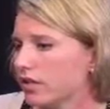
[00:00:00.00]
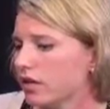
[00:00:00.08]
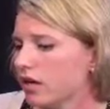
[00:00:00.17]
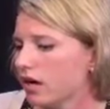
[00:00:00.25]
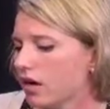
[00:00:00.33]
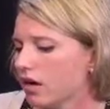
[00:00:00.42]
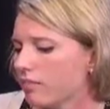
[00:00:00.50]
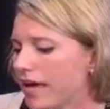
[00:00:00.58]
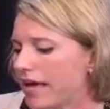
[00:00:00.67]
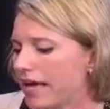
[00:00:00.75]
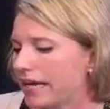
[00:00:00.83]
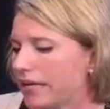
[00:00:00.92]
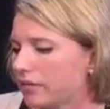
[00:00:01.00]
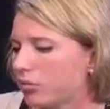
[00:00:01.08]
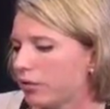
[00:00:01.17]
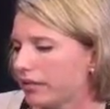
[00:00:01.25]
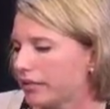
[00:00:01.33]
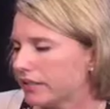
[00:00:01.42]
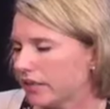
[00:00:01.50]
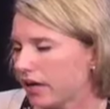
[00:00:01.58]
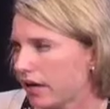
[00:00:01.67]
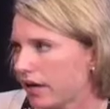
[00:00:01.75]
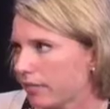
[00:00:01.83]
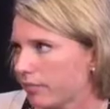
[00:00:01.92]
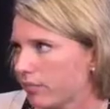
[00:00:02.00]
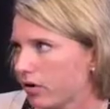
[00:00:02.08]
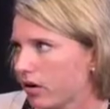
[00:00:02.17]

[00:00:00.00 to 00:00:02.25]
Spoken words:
At any point in time